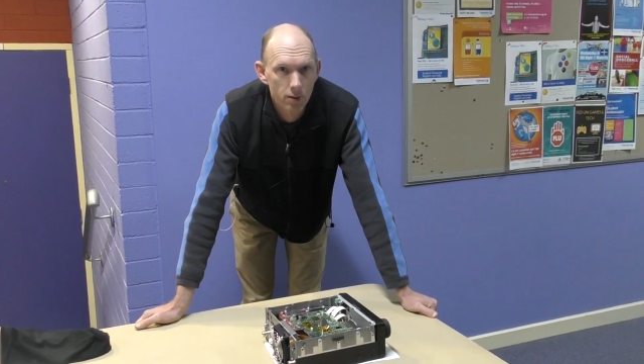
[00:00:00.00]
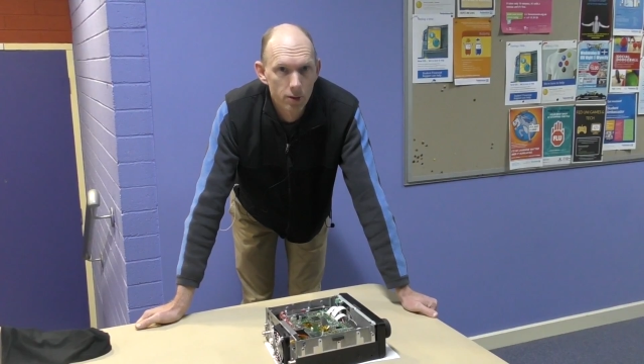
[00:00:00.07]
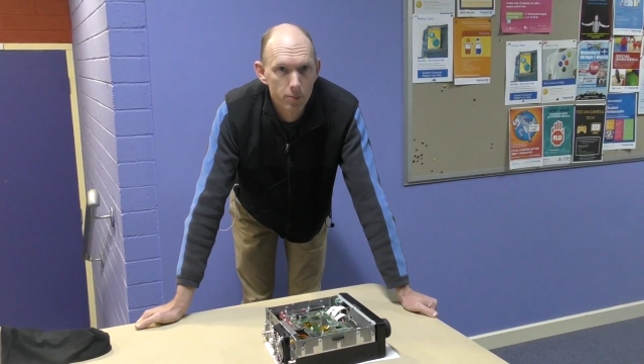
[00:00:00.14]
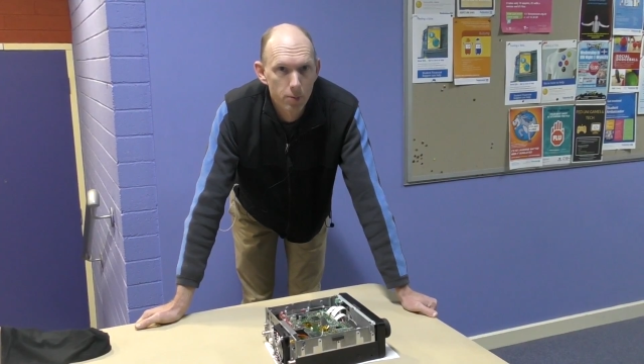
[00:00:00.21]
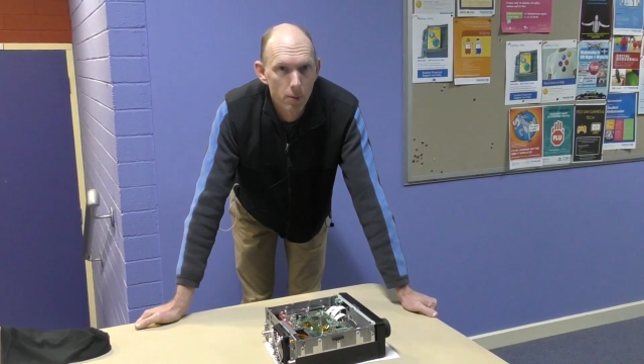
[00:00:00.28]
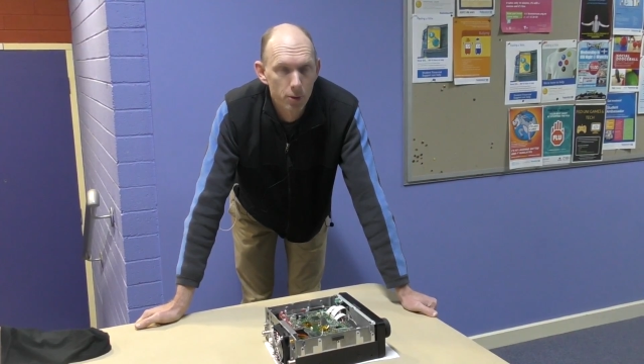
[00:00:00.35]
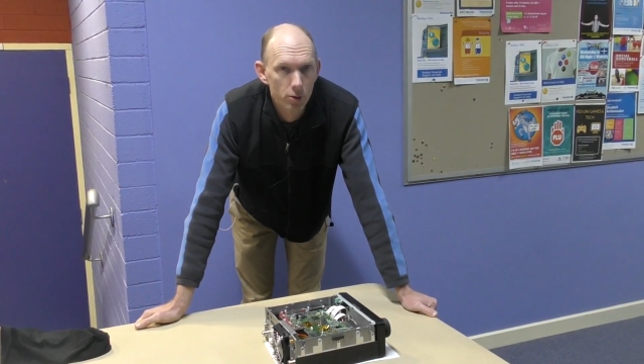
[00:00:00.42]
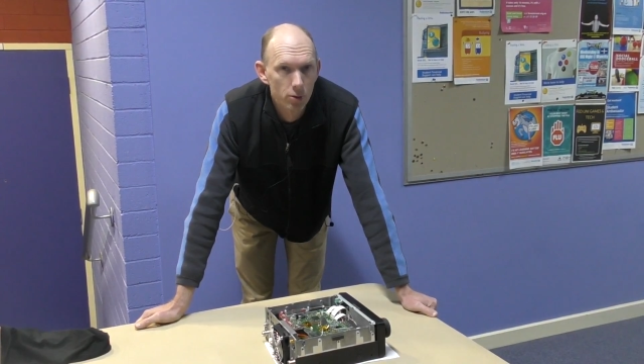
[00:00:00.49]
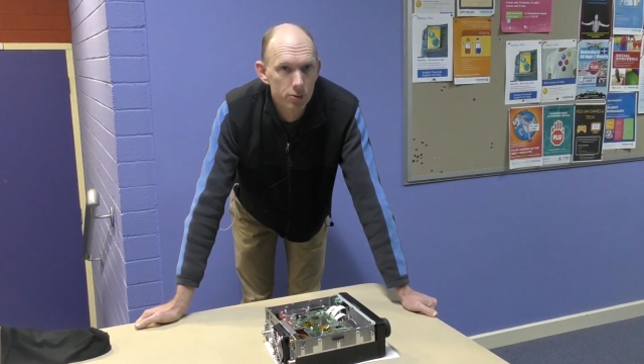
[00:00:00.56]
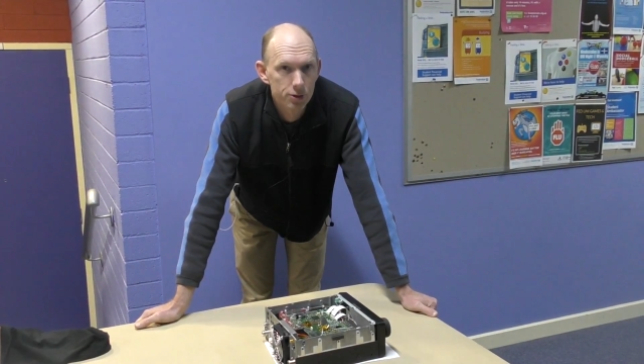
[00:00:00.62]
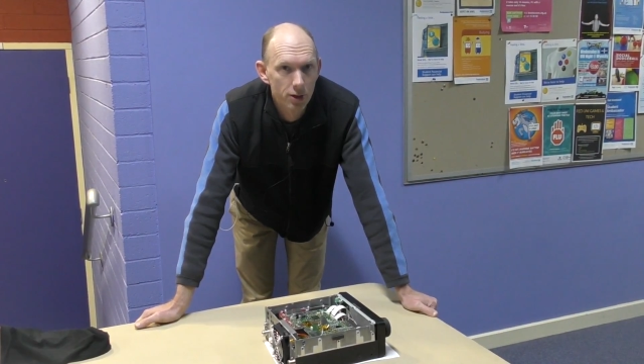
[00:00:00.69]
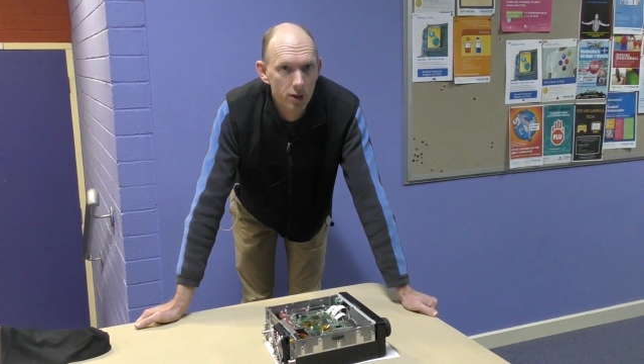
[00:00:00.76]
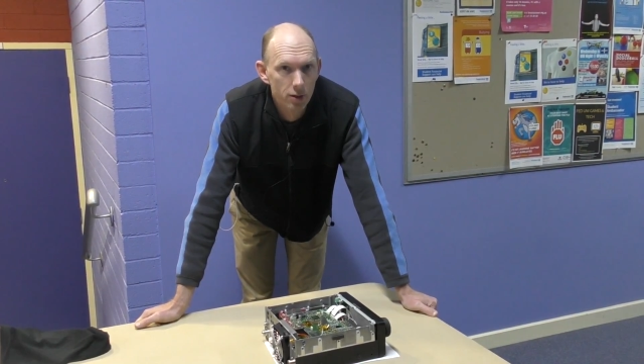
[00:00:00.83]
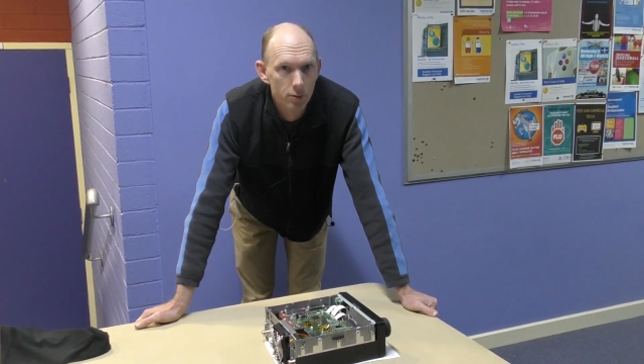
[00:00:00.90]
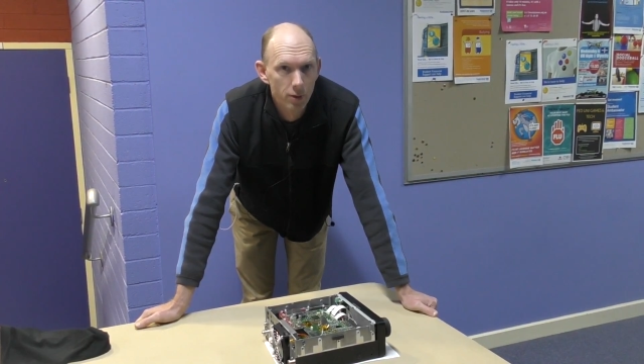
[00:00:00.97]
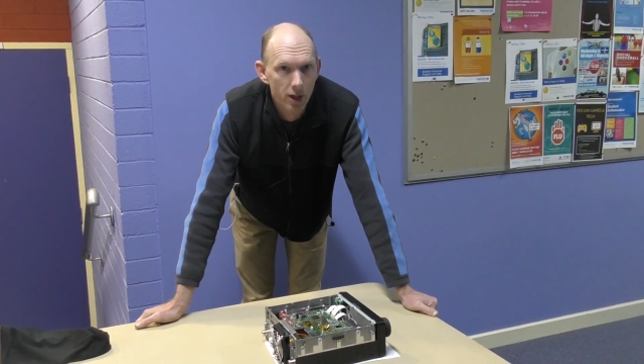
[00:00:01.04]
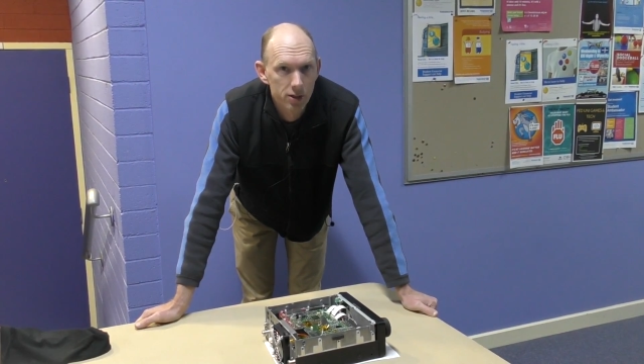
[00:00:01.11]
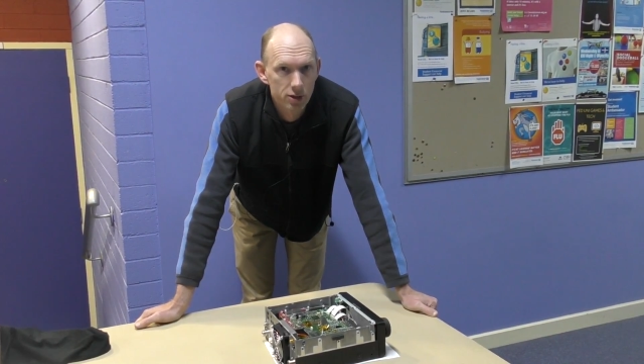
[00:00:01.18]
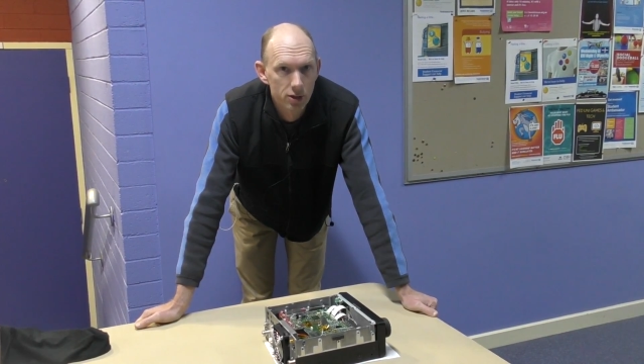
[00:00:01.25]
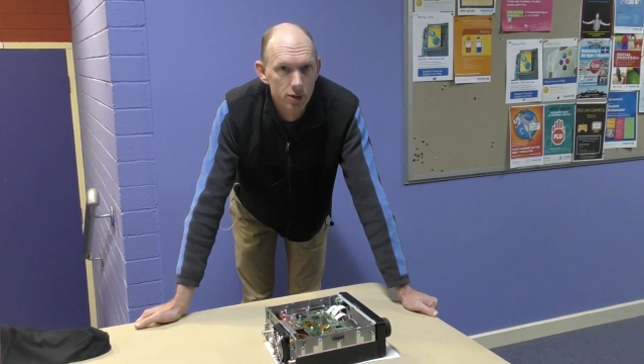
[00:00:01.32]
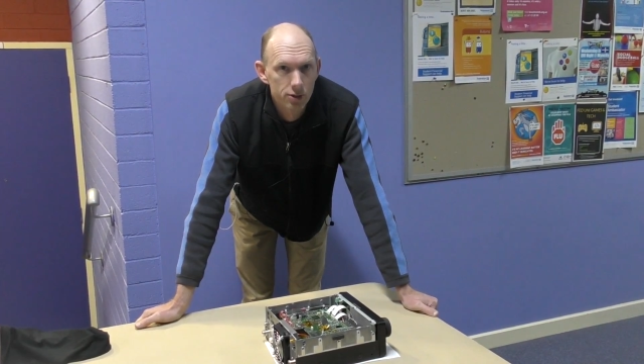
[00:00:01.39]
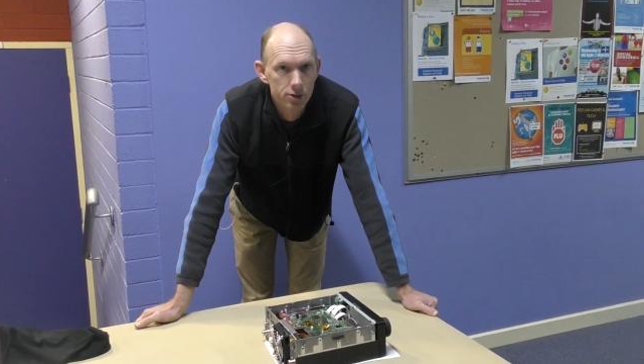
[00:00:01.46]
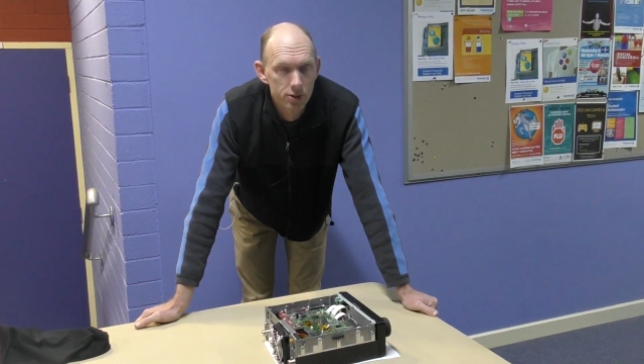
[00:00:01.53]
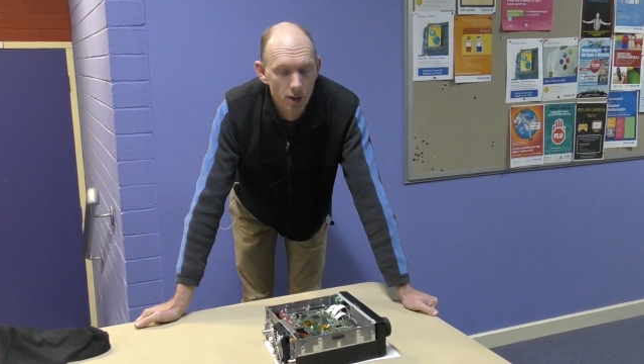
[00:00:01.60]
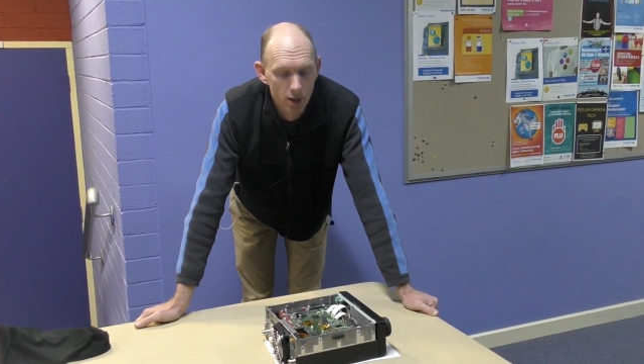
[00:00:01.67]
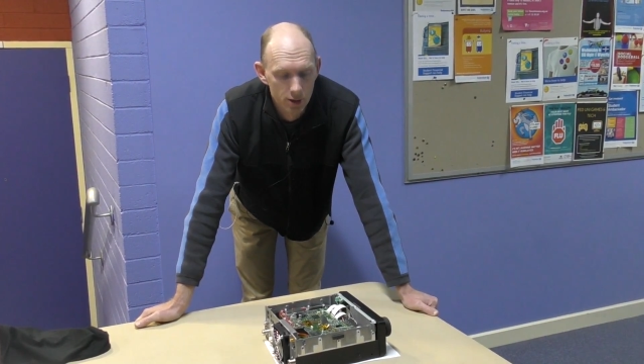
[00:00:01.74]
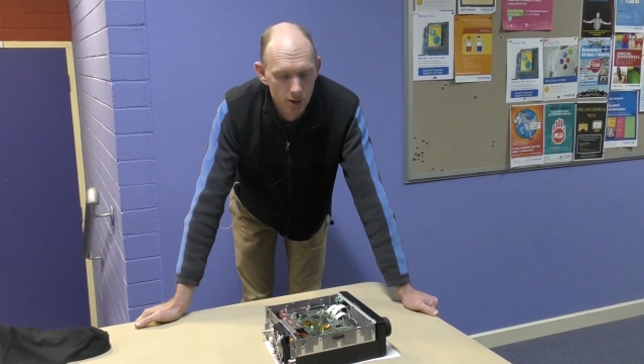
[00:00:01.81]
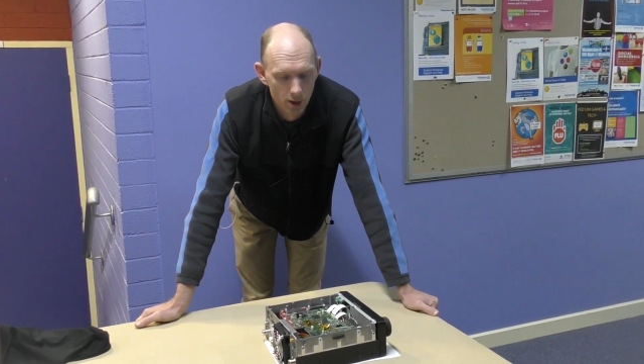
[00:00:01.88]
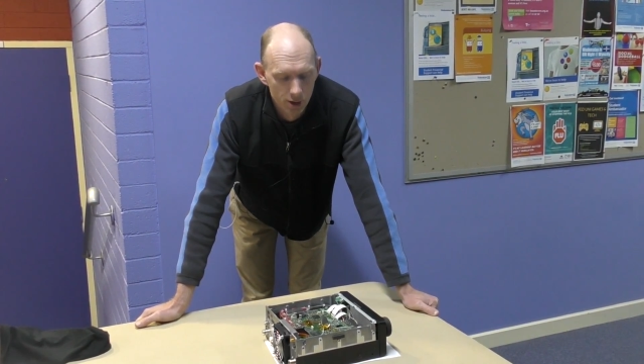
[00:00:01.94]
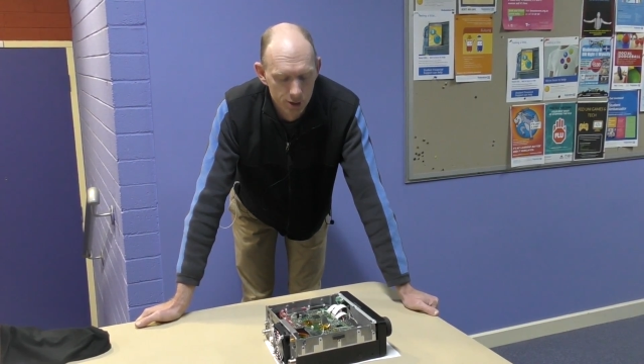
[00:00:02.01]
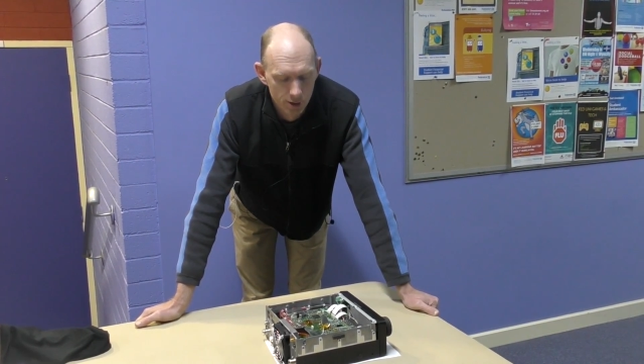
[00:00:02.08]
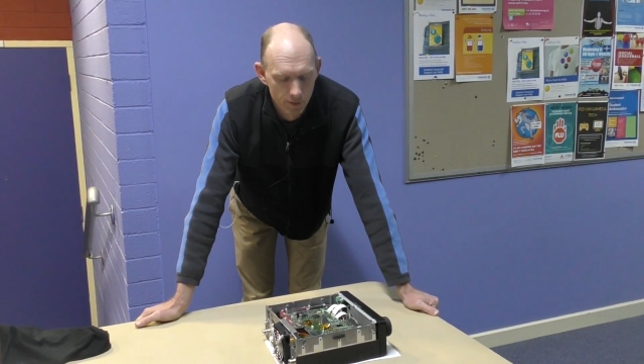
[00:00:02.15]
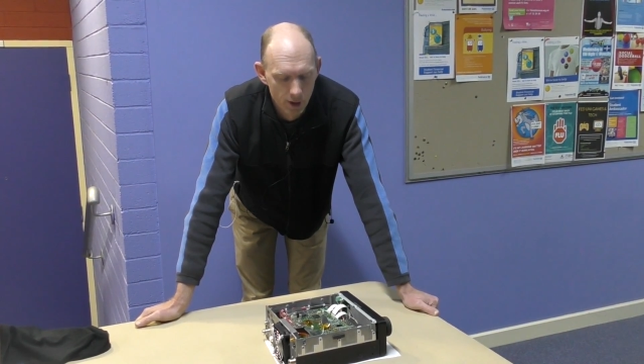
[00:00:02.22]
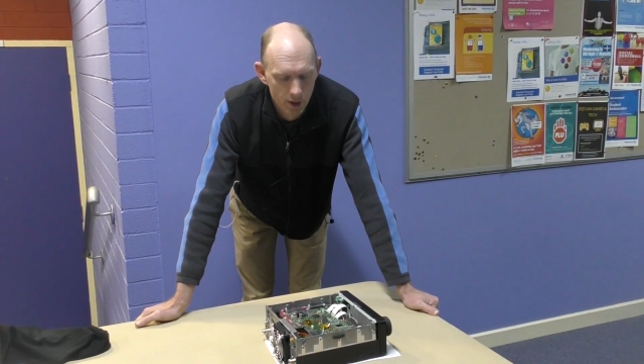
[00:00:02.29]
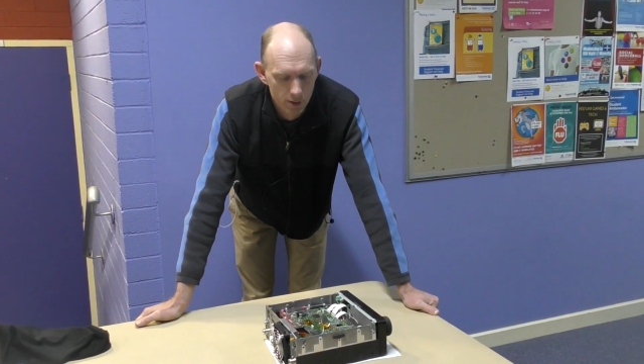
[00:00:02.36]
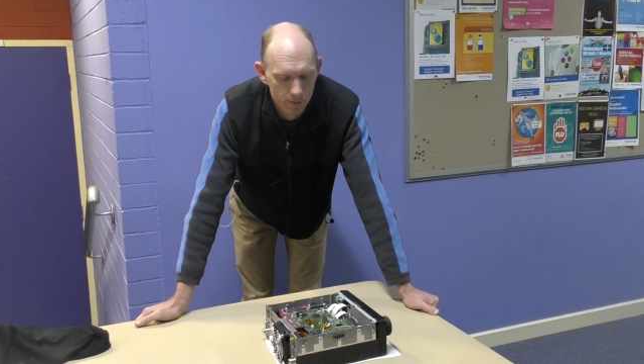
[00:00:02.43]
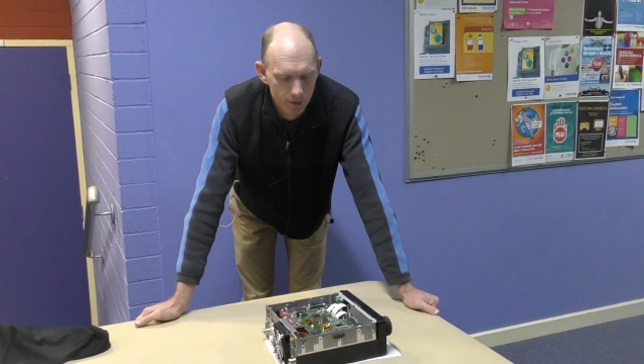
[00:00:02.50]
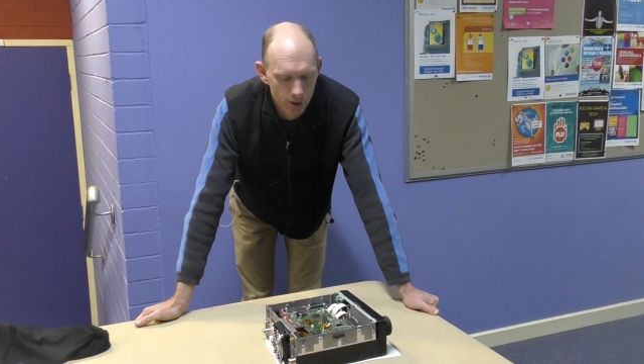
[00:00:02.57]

You've probably all seen Rex's 9700